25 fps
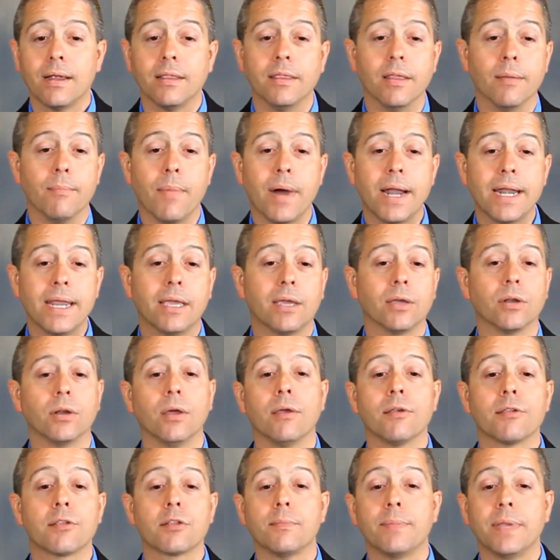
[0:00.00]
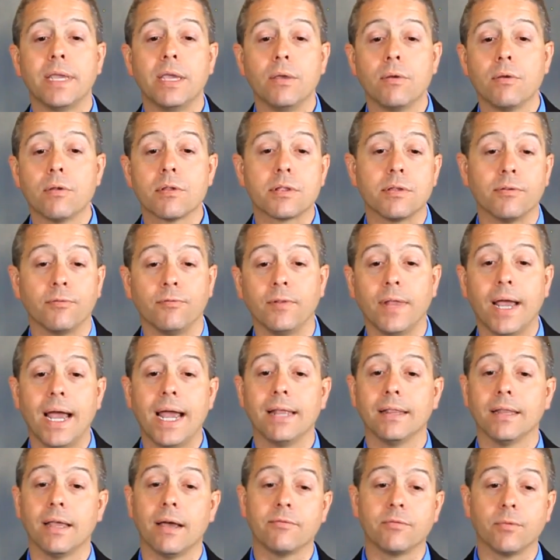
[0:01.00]
The money could also be used to fly
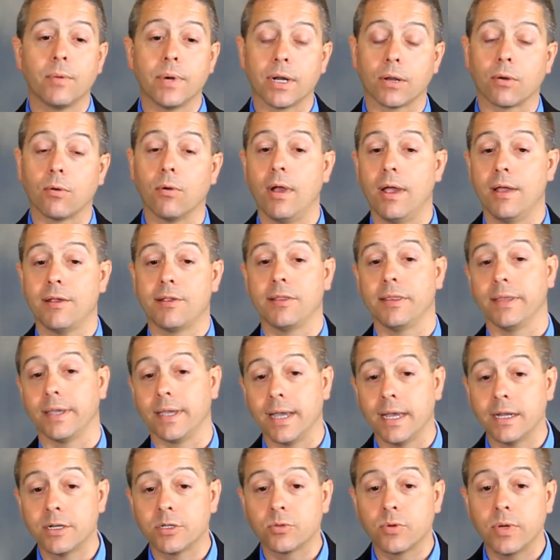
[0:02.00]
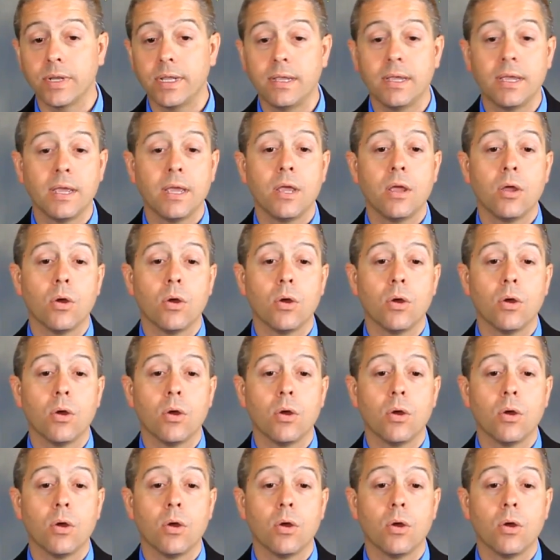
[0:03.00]
a loved one across the country